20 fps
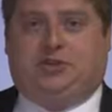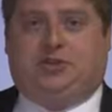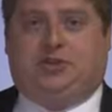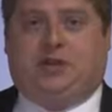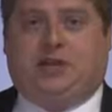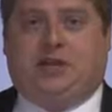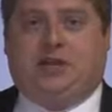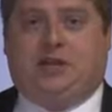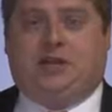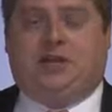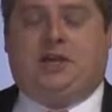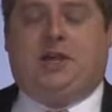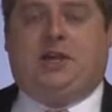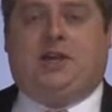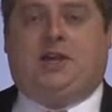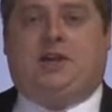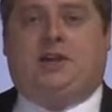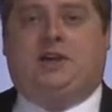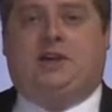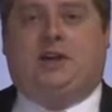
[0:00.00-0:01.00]
tricky
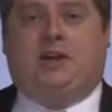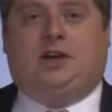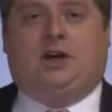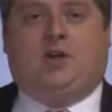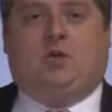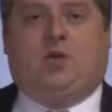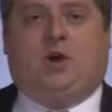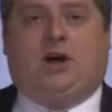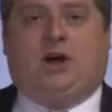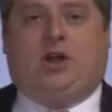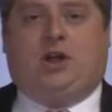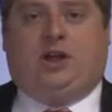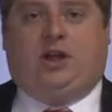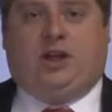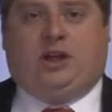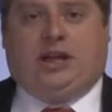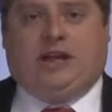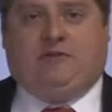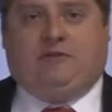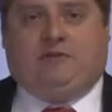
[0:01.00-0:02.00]
thing. Well,
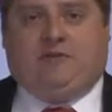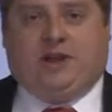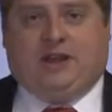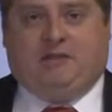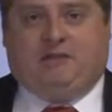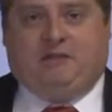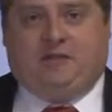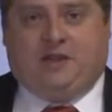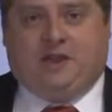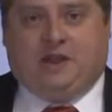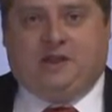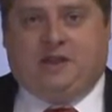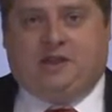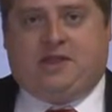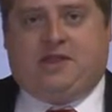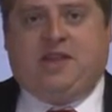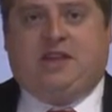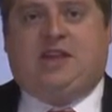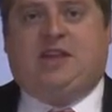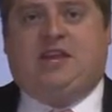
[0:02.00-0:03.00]
if the
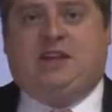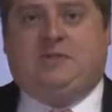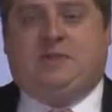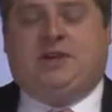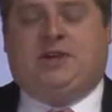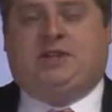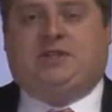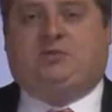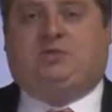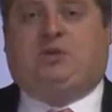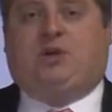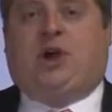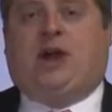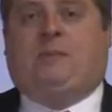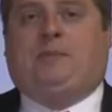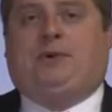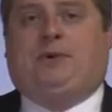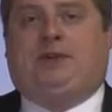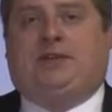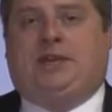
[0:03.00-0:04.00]
theme is
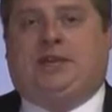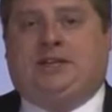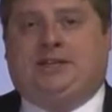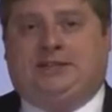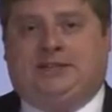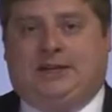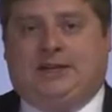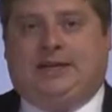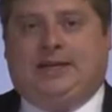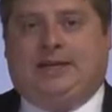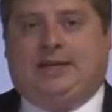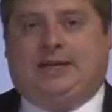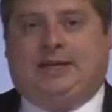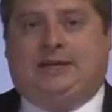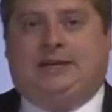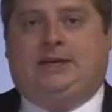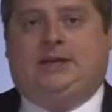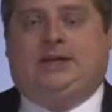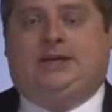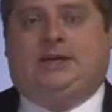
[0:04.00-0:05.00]
properly
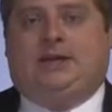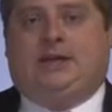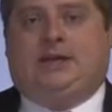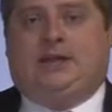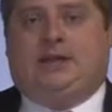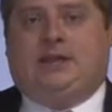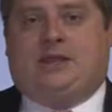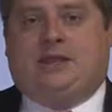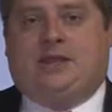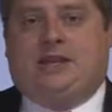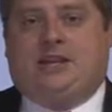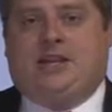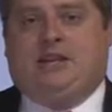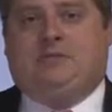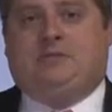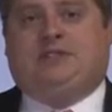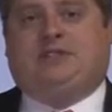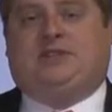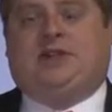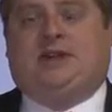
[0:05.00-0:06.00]
done, the
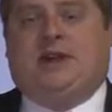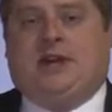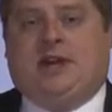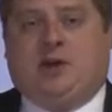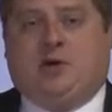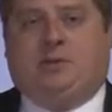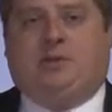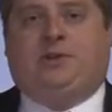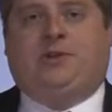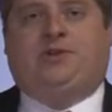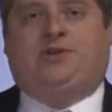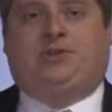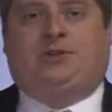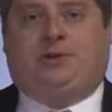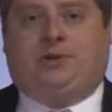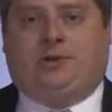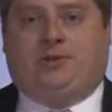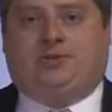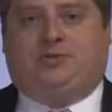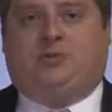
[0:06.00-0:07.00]
theme is going to help the
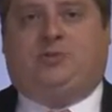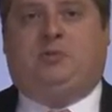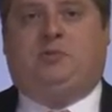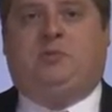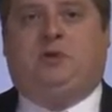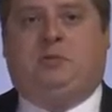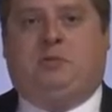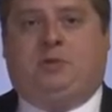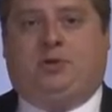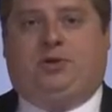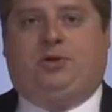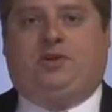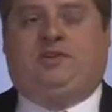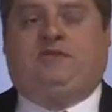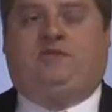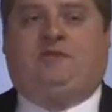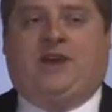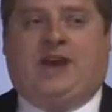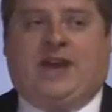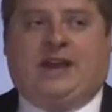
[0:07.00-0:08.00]
jurors remember the
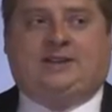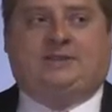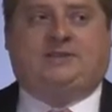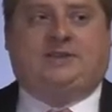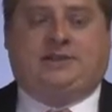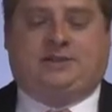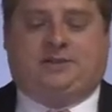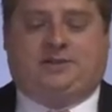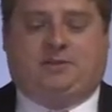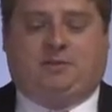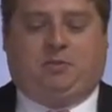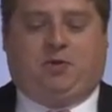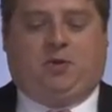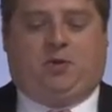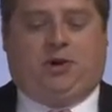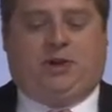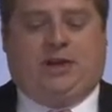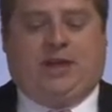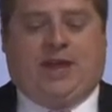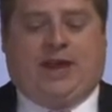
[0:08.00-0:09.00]
facts that
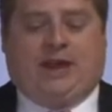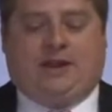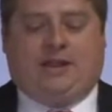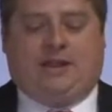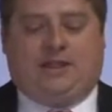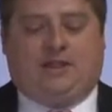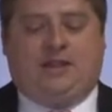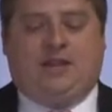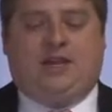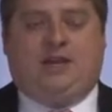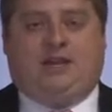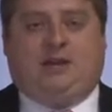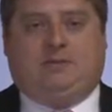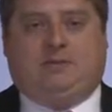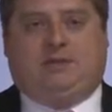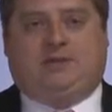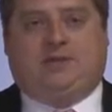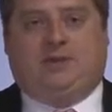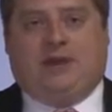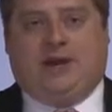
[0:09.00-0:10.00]
support that theme.
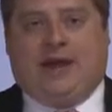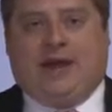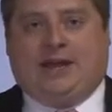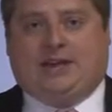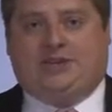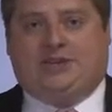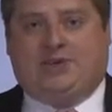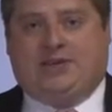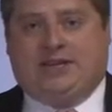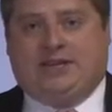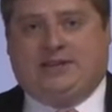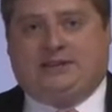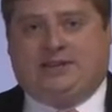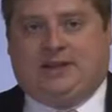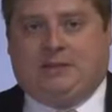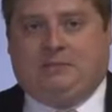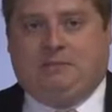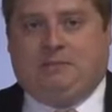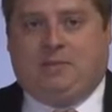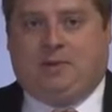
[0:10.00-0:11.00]
So it actually is
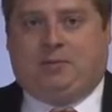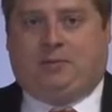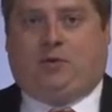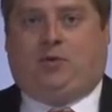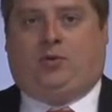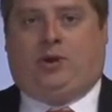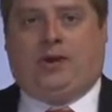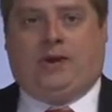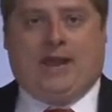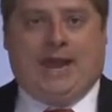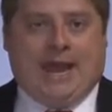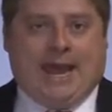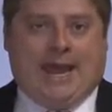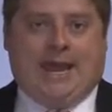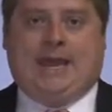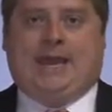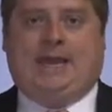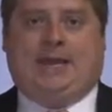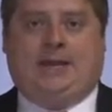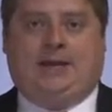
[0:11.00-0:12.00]
a memory
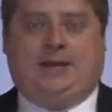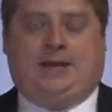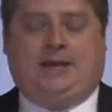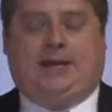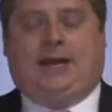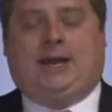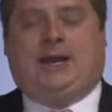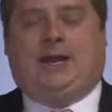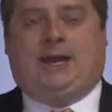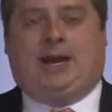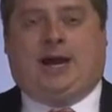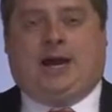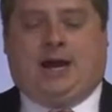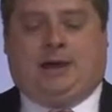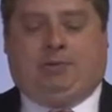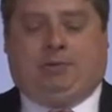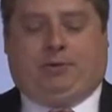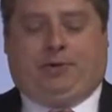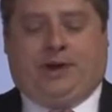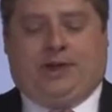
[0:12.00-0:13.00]
aid, and it
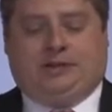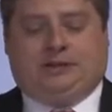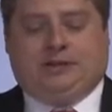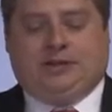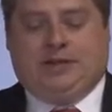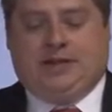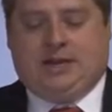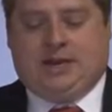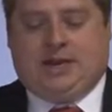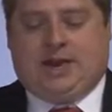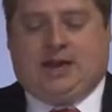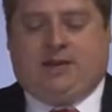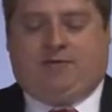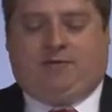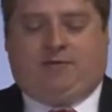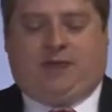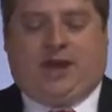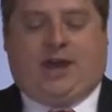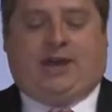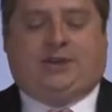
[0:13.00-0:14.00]
operates in that
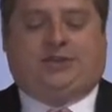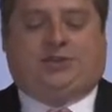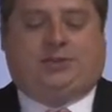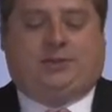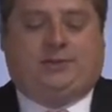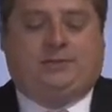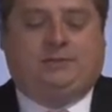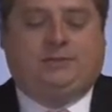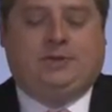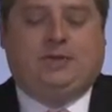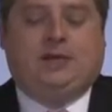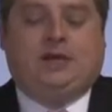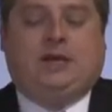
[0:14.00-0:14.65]
fashion.